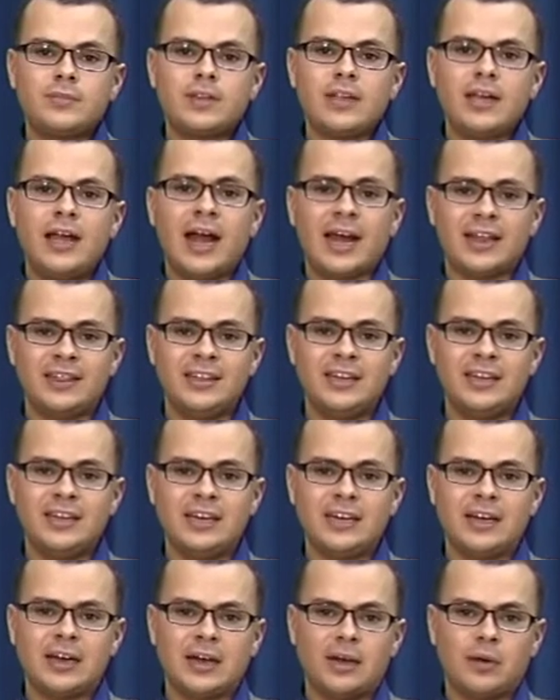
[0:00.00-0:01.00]
I
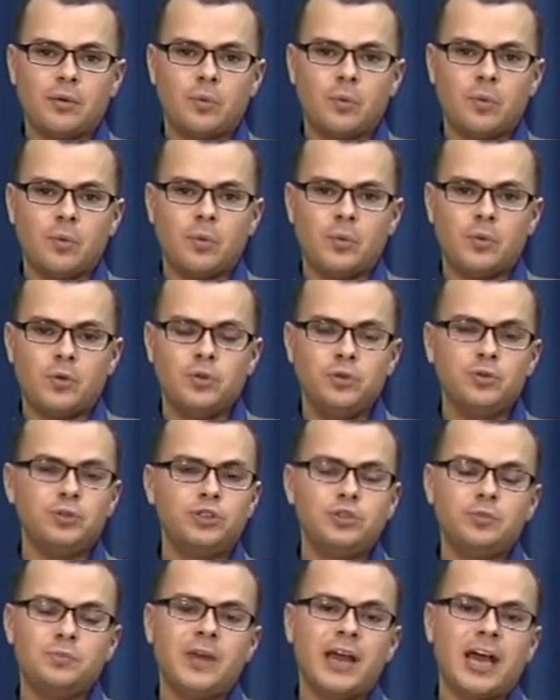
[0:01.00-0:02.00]
think you
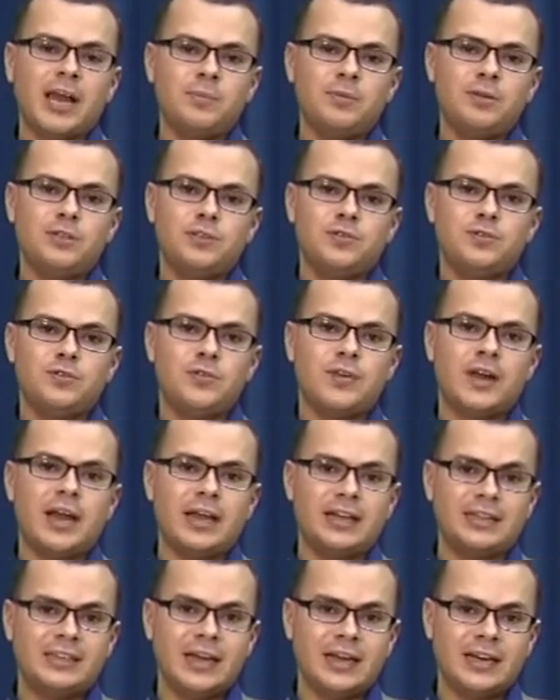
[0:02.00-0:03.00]
should be able to
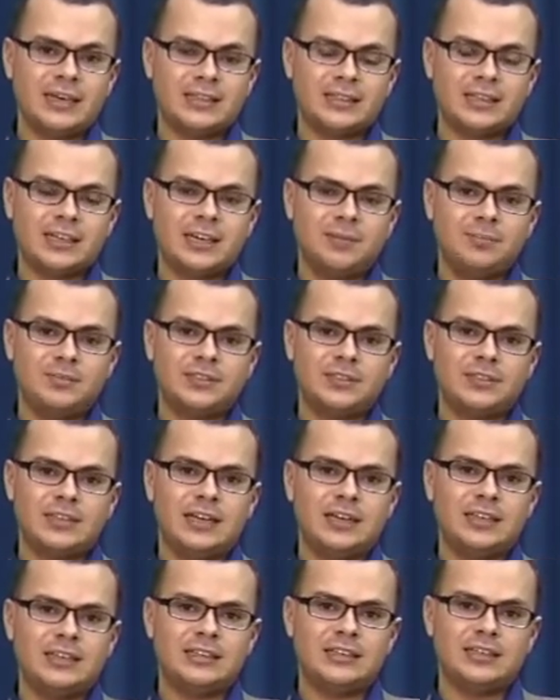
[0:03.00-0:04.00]
create data types
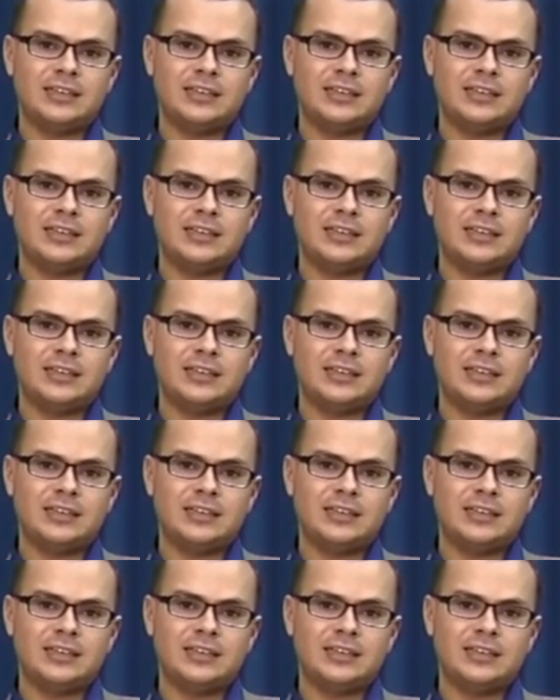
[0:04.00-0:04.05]
and